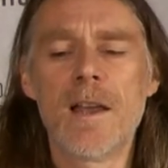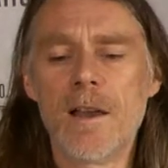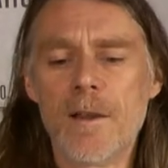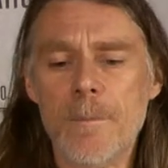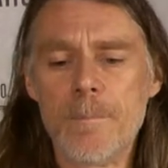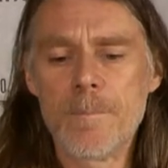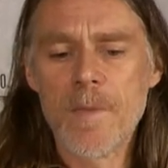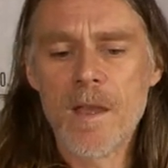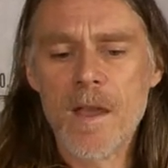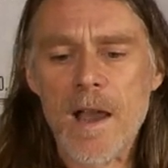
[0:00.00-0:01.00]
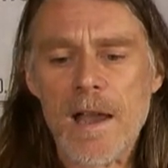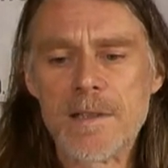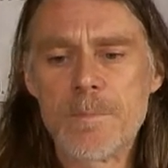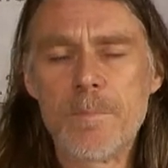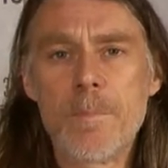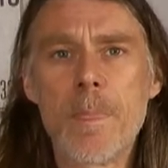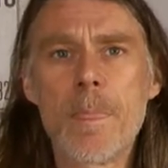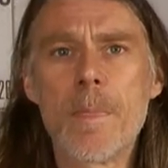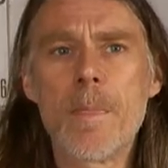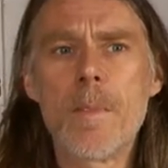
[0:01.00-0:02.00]
And it gives him
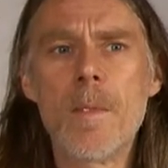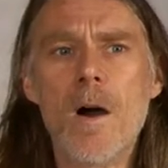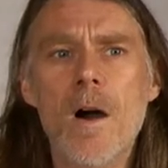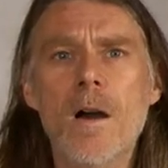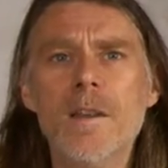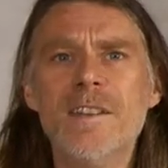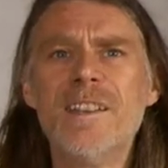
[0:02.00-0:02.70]
shivers thinking about it.